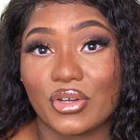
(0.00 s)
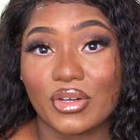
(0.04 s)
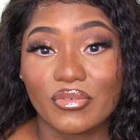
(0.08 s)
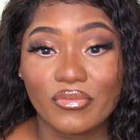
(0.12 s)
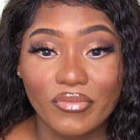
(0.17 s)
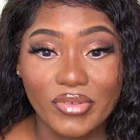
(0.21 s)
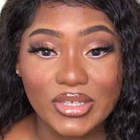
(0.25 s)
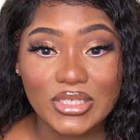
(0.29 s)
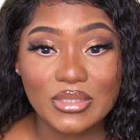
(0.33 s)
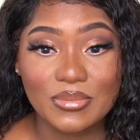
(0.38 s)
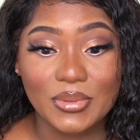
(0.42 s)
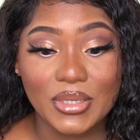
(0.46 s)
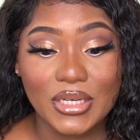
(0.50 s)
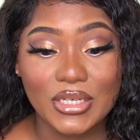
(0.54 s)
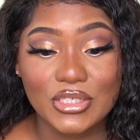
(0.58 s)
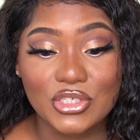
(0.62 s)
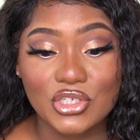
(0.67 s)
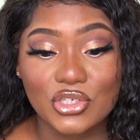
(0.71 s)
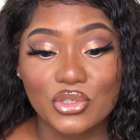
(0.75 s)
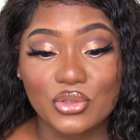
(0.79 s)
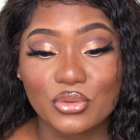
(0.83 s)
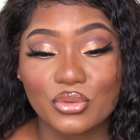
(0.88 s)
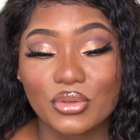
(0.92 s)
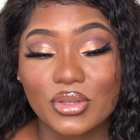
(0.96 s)
investment
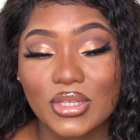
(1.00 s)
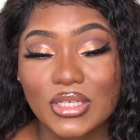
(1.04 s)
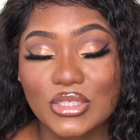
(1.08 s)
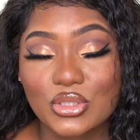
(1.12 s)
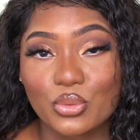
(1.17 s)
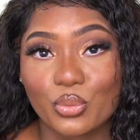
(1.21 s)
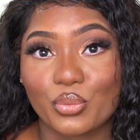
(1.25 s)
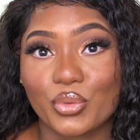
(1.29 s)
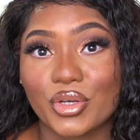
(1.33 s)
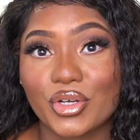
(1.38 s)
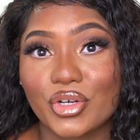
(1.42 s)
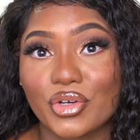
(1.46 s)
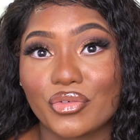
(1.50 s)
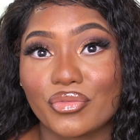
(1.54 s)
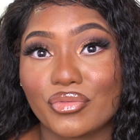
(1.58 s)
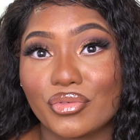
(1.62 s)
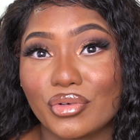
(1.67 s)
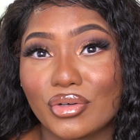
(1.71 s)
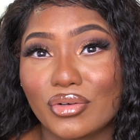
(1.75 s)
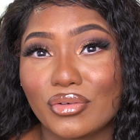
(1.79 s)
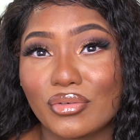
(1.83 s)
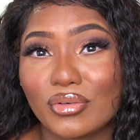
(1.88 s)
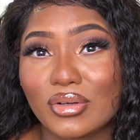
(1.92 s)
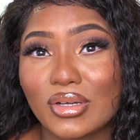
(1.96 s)
into this
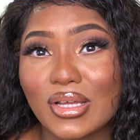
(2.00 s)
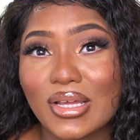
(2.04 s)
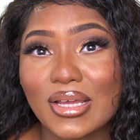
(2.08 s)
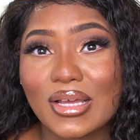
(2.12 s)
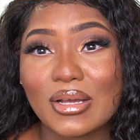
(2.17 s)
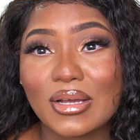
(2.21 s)
wonderful